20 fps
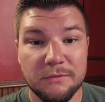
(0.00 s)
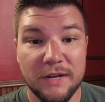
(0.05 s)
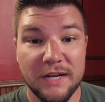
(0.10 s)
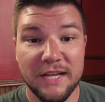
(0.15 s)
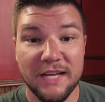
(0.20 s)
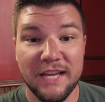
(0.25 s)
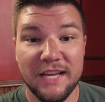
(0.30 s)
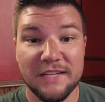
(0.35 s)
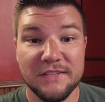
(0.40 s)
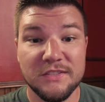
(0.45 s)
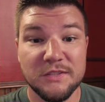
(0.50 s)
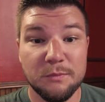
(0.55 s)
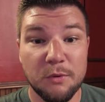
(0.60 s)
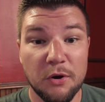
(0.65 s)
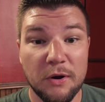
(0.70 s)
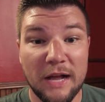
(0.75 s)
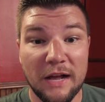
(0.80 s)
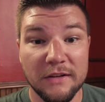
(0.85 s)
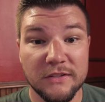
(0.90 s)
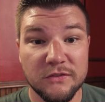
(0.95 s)
Renegade
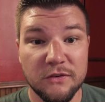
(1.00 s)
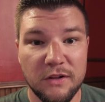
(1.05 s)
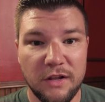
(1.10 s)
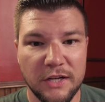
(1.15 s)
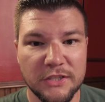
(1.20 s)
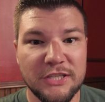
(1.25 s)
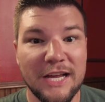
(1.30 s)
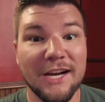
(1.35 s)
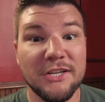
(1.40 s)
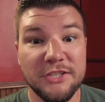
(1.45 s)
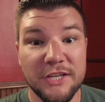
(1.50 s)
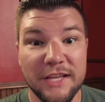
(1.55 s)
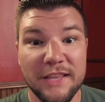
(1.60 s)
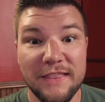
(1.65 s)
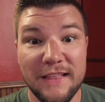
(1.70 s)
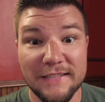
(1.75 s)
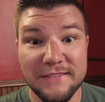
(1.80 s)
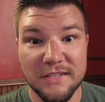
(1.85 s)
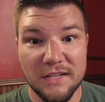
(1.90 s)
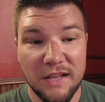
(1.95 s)
Smokehouse for lunch. Actually,
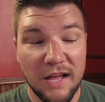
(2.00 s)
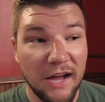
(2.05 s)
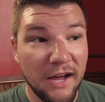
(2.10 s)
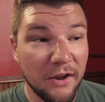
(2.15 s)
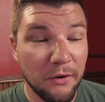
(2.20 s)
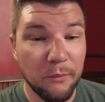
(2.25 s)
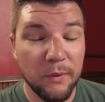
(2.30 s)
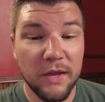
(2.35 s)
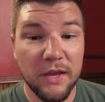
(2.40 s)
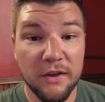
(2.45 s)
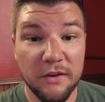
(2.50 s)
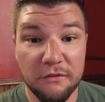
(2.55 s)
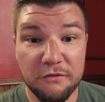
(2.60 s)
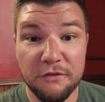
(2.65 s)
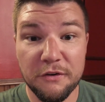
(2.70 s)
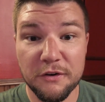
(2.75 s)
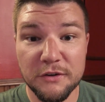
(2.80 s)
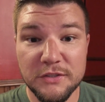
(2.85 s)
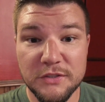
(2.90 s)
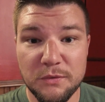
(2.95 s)
that's a lie. We
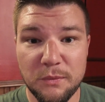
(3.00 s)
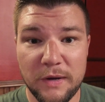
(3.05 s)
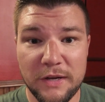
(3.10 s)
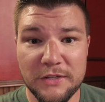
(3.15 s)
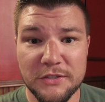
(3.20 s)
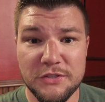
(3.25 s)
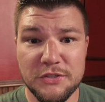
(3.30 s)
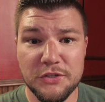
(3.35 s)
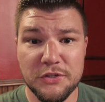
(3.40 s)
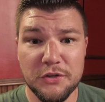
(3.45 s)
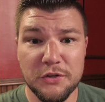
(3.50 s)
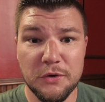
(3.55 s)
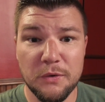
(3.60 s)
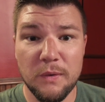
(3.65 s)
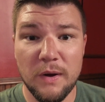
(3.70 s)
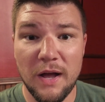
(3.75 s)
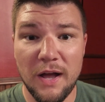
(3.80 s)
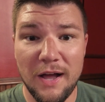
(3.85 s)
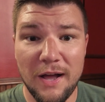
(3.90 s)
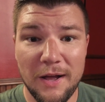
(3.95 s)
first went to
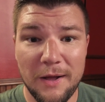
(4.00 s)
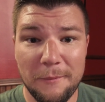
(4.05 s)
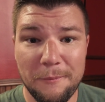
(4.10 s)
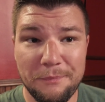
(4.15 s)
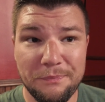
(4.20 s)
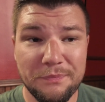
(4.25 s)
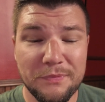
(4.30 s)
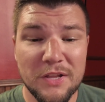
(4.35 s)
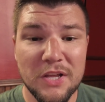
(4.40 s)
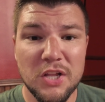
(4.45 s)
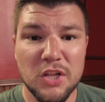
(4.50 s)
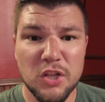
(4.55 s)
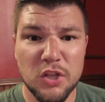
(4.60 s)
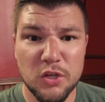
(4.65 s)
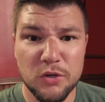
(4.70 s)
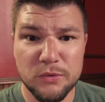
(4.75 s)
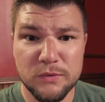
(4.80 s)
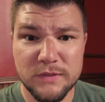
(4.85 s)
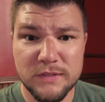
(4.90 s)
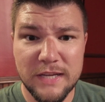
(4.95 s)

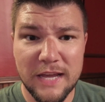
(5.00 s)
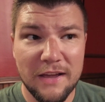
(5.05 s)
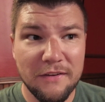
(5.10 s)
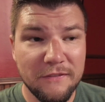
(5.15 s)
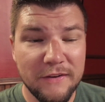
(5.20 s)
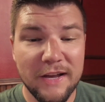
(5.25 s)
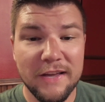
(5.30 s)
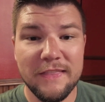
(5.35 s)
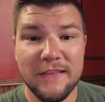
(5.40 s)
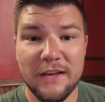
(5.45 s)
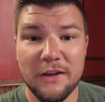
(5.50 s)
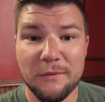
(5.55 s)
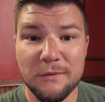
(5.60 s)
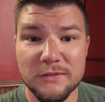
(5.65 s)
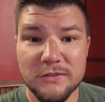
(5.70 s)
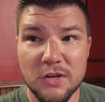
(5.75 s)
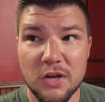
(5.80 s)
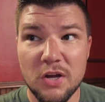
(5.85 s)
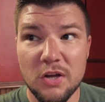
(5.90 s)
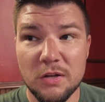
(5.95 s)
Loon's Cafe, I think it
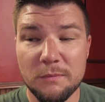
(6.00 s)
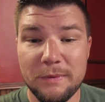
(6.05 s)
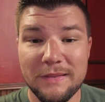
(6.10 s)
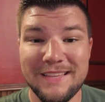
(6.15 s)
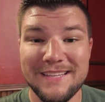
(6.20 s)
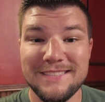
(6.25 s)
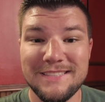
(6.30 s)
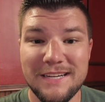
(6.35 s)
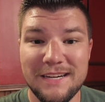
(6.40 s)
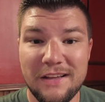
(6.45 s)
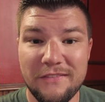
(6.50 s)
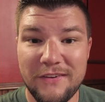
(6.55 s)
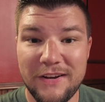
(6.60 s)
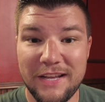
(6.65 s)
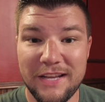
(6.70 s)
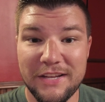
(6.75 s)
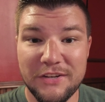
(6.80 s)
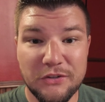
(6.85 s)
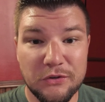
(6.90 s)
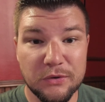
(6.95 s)
was called, but they didn't have
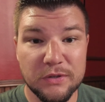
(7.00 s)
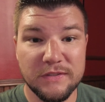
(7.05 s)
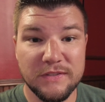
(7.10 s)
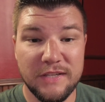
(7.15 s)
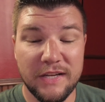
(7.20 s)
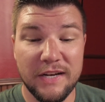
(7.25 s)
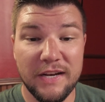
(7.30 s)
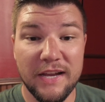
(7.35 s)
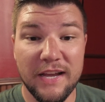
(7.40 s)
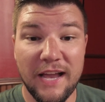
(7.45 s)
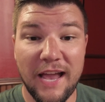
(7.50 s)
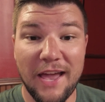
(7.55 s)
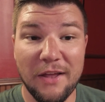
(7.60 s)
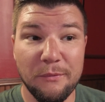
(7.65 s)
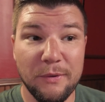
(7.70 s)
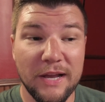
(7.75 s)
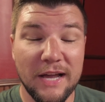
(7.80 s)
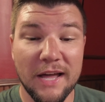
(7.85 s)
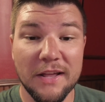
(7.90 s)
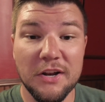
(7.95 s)
any indoor seating, and
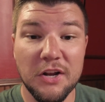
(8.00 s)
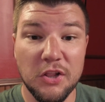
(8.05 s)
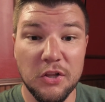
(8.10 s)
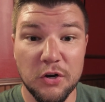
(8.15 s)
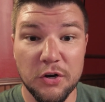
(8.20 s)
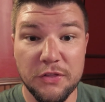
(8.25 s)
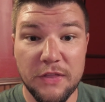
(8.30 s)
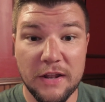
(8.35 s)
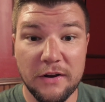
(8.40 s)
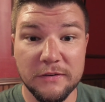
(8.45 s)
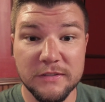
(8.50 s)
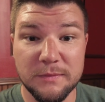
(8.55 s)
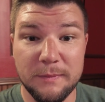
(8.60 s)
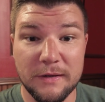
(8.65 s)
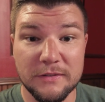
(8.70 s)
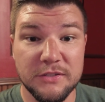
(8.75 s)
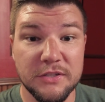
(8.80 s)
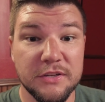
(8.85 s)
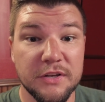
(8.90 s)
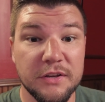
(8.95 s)
we got an alert that it was
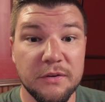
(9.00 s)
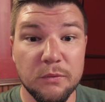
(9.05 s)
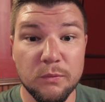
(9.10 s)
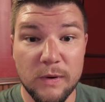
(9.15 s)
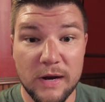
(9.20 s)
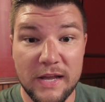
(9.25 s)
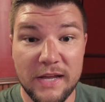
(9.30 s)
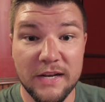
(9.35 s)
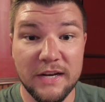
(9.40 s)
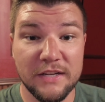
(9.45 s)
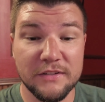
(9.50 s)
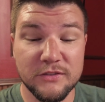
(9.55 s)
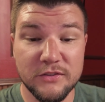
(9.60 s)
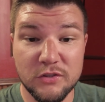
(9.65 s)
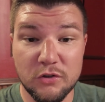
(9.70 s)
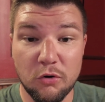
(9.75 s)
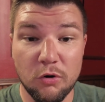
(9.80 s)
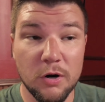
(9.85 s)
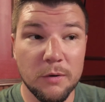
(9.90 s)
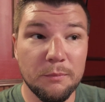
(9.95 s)
about to rain and
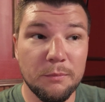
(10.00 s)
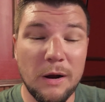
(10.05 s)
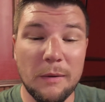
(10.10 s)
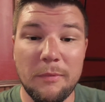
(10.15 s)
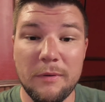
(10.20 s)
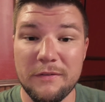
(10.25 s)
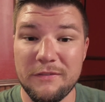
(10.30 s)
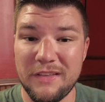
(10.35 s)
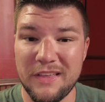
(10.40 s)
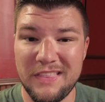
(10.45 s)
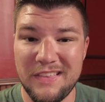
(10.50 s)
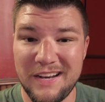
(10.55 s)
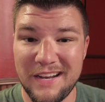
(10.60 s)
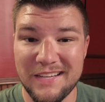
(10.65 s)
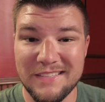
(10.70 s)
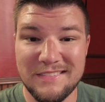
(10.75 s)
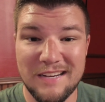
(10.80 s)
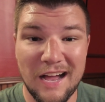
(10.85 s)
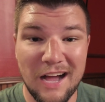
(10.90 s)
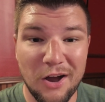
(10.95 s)
storm probably for like the
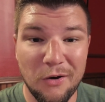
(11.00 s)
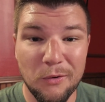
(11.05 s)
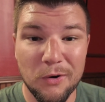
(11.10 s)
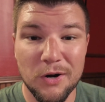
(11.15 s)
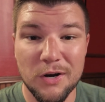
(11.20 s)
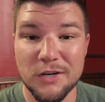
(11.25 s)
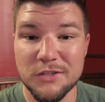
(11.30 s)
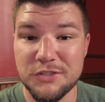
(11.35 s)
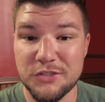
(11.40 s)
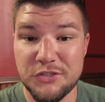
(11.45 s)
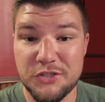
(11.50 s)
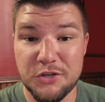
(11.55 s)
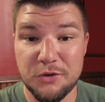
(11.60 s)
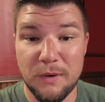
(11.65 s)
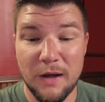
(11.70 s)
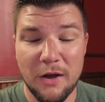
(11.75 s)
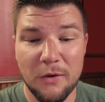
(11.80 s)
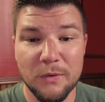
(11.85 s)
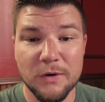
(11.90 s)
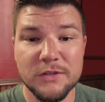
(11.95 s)
next hour to 2
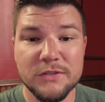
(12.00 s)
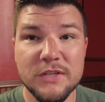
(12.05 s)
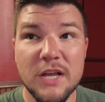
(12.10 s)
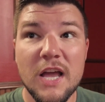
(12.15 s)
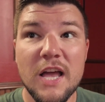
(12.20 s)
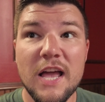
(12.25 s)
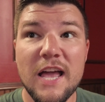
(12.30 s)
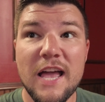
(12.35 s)
hours,